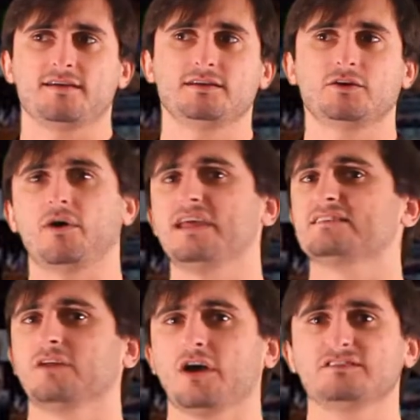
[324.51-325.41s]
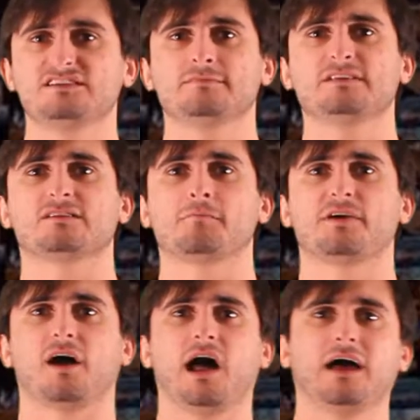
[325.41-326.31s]
you know, as long as you give me
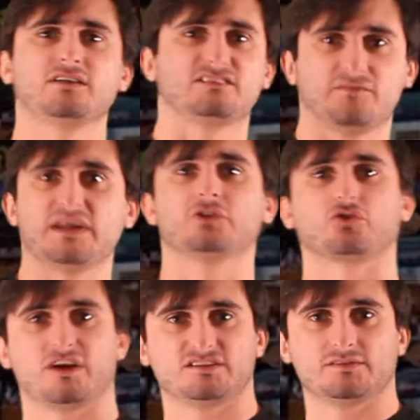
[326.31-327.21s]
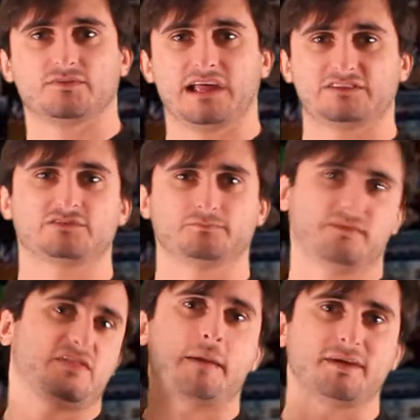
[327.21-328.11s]
something else of interest, if that's
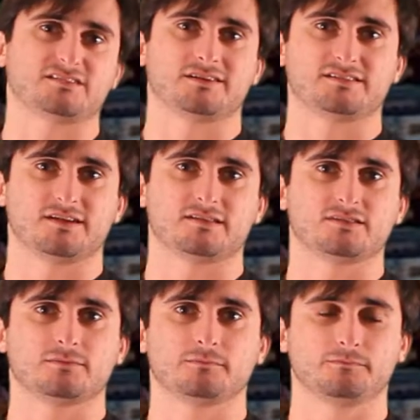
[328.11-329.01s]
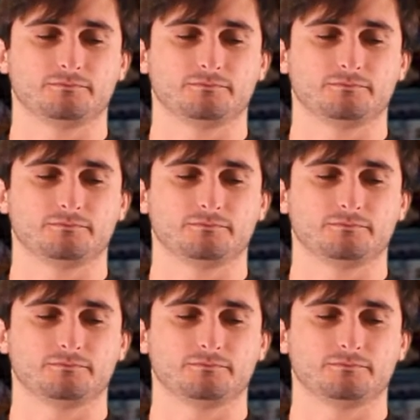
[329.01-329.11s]
if that makes any sense.